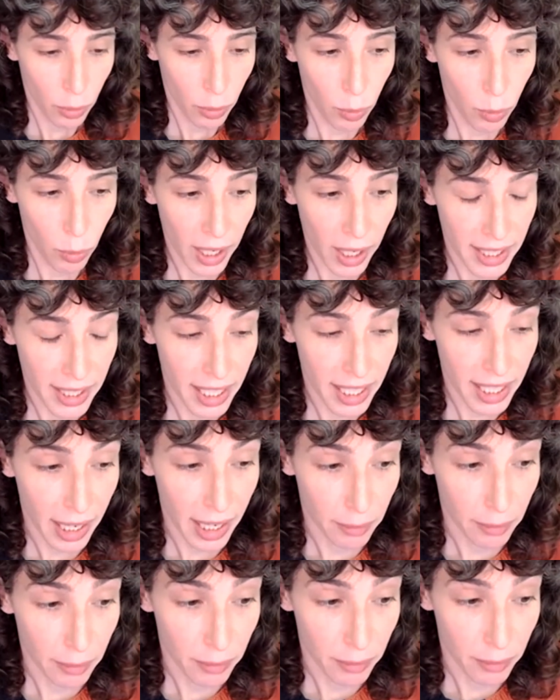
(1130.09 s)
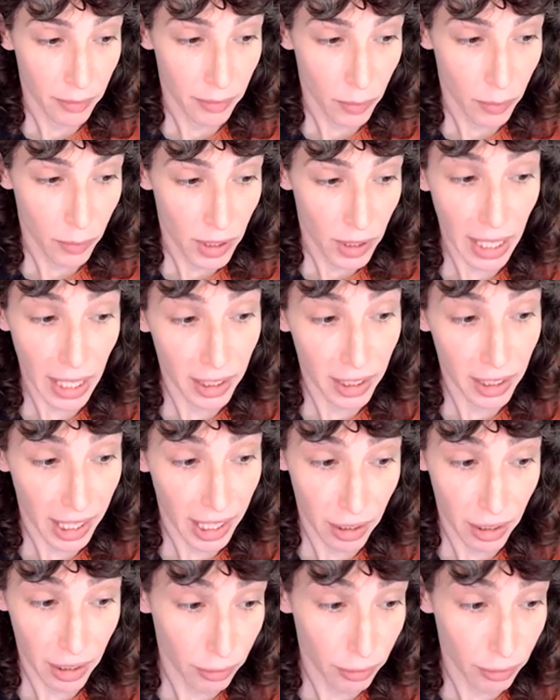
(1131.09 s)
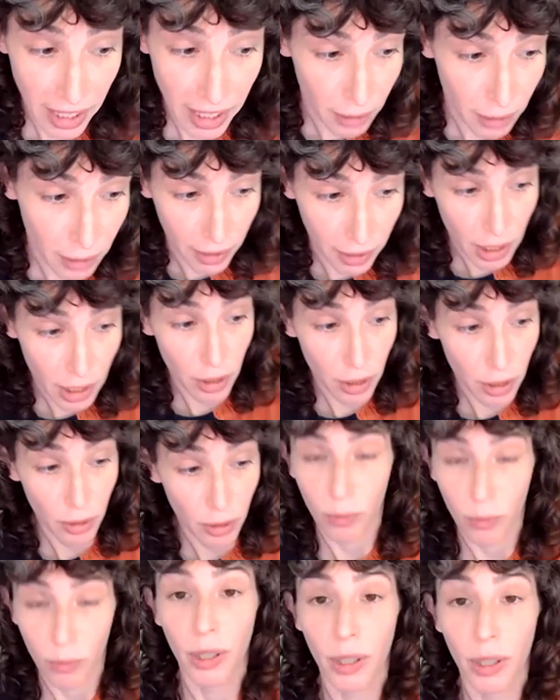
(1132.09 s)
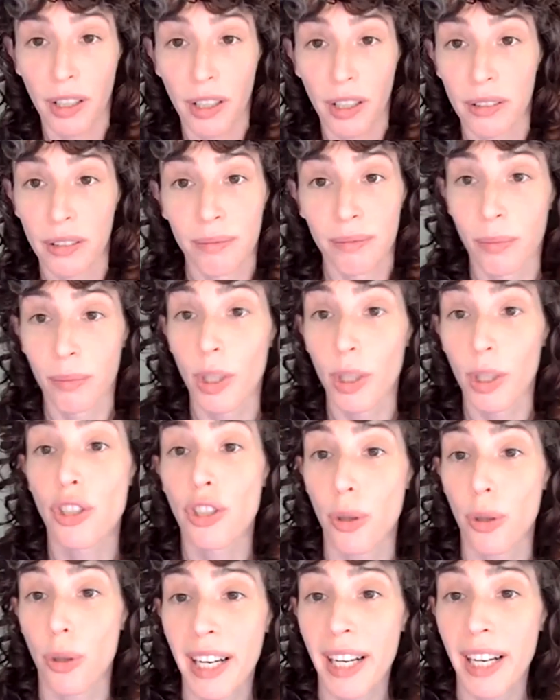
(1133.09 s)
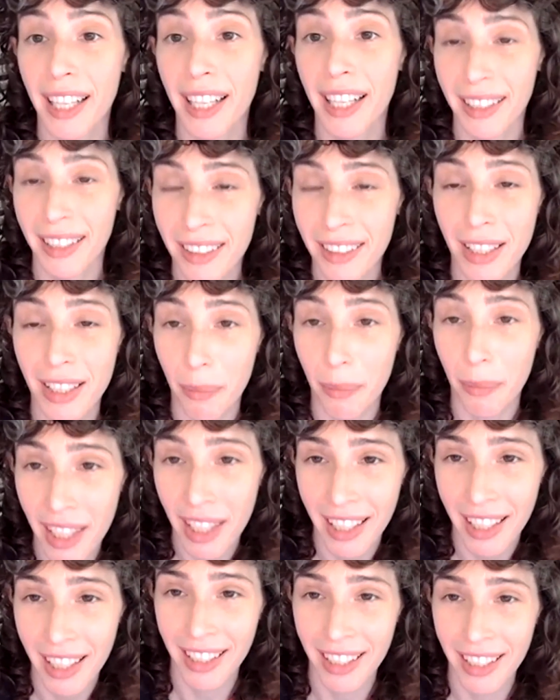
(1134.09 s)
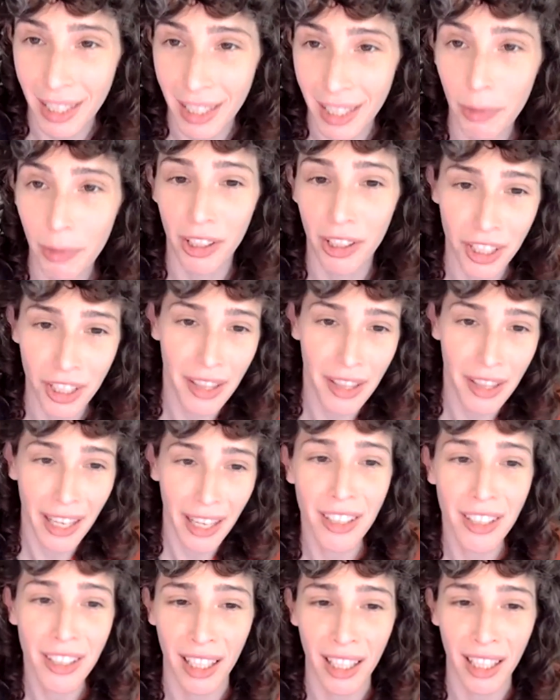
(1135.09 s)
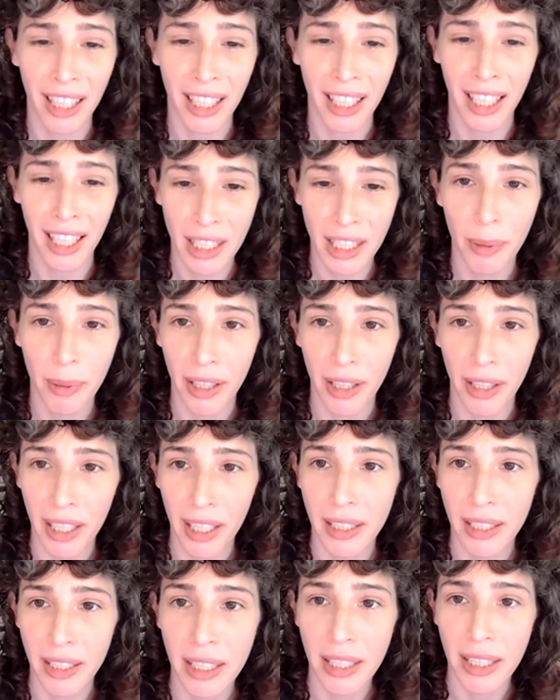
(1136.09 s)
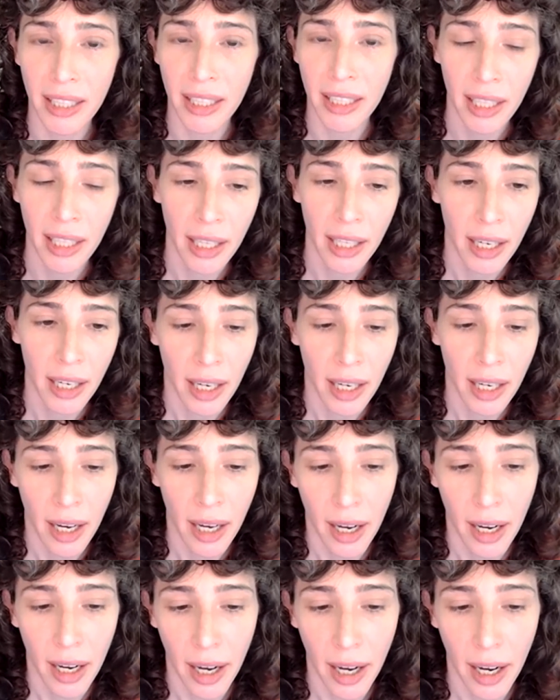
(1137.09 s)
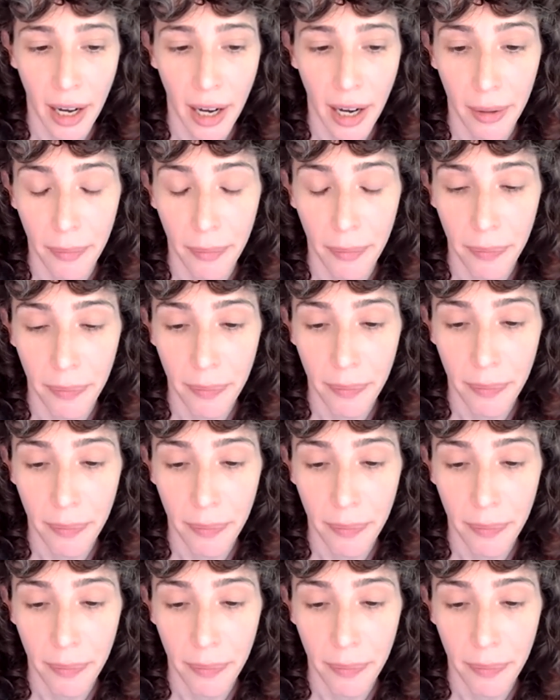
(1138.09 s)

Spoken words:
was suddenly the rest of us were joining something similar to their daily experience. Yeah,